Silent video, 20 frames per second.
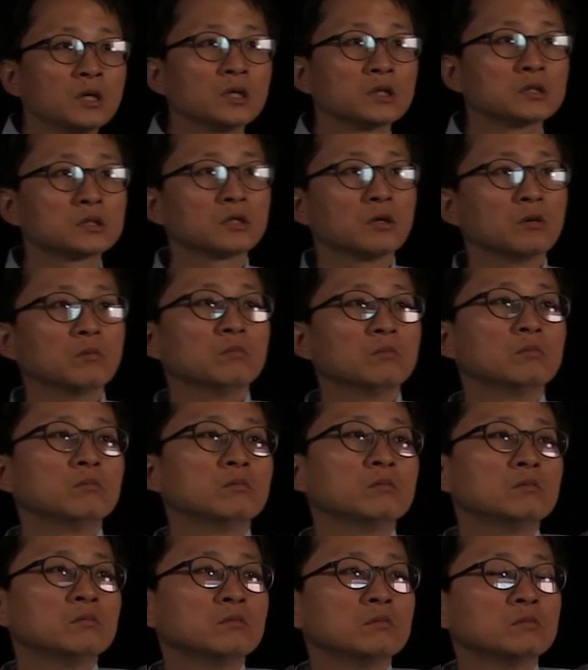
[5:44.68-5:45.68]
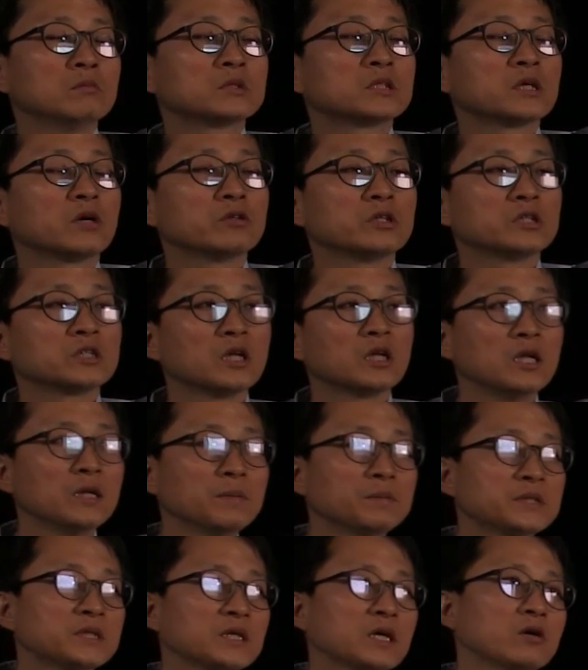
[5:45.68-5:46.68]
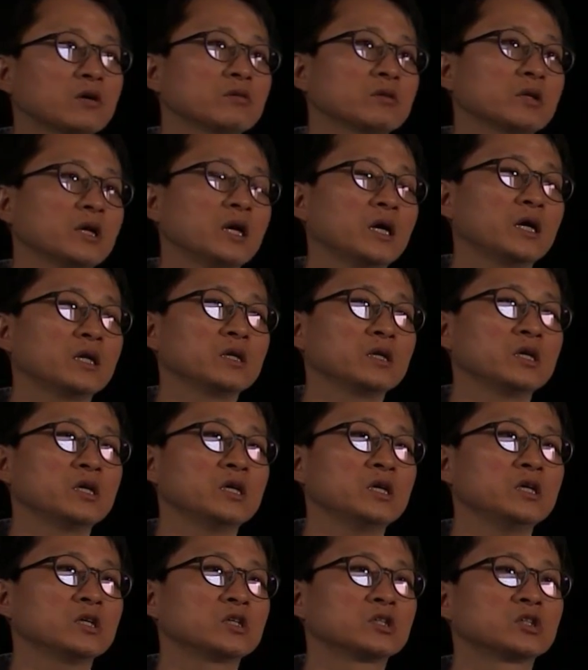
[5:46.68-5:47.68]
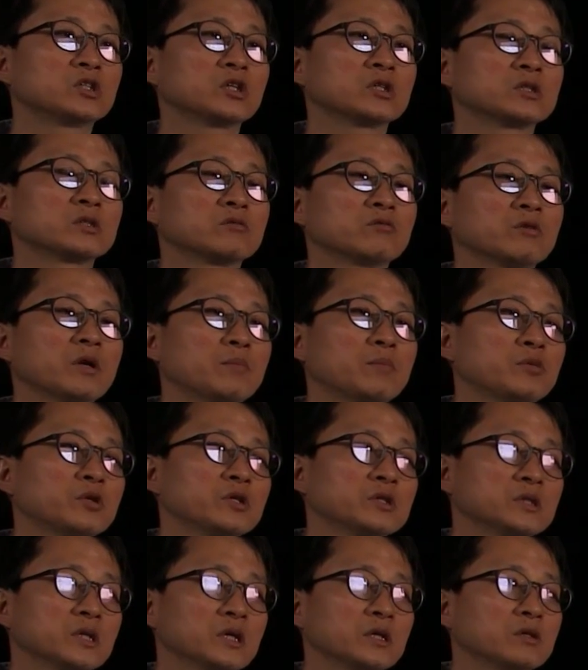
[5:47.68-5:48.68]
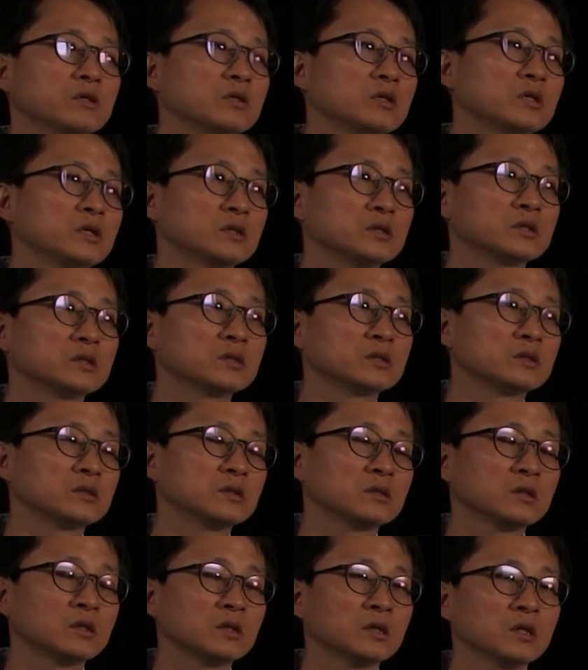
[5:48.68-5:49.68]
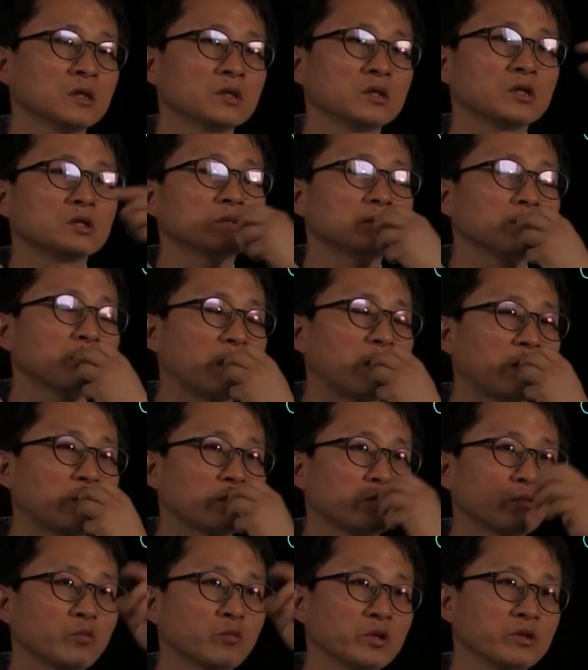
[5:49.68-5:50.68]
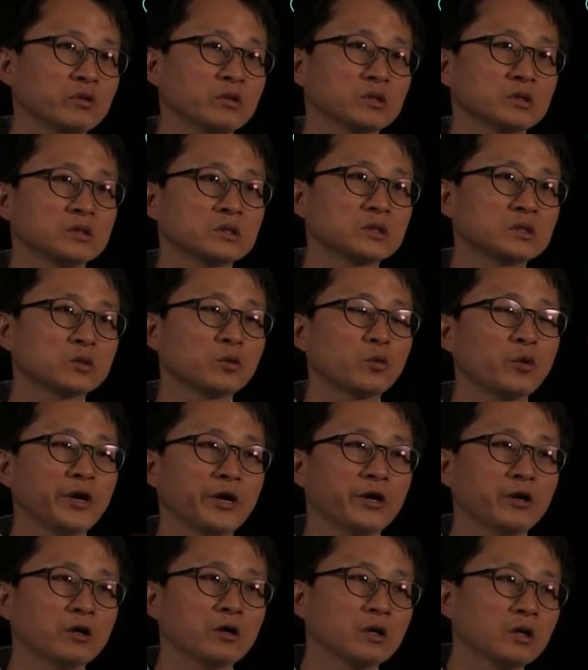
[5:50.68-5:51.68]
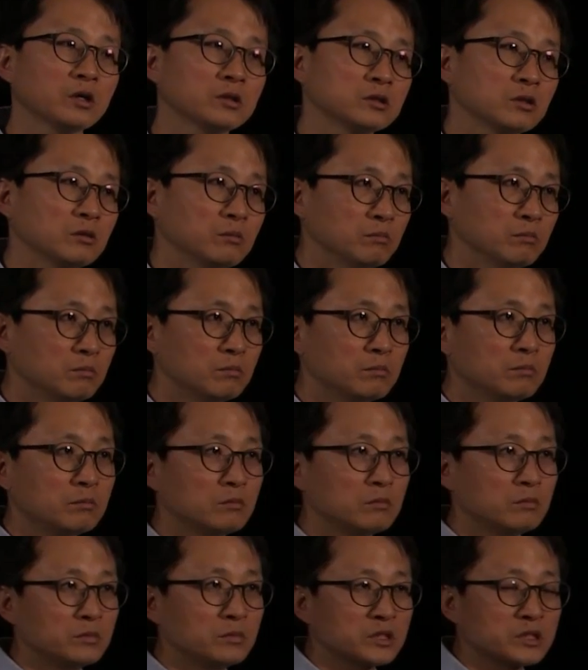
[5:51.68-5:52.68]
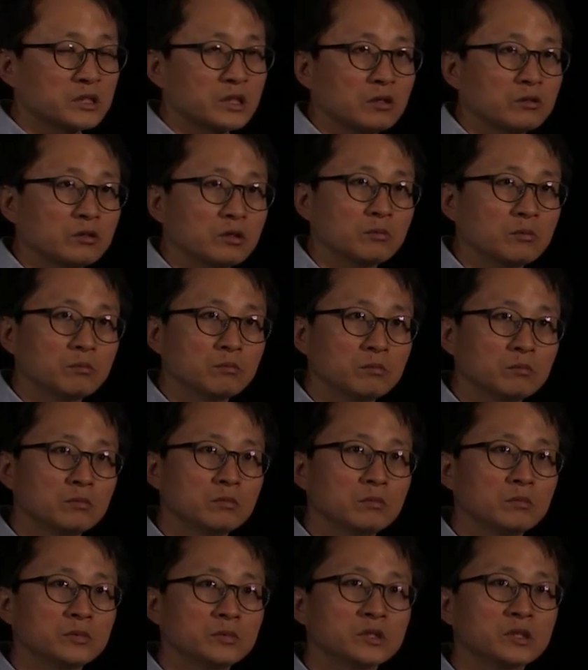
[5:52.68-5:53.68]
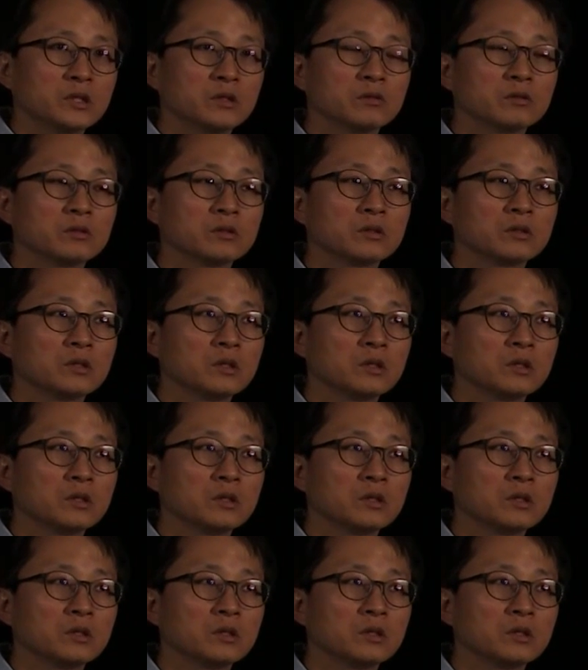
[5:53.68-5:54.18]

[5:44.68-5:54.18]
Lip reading: So sound is a lip sound, and he just represent this mouth with this square. So sound, sound.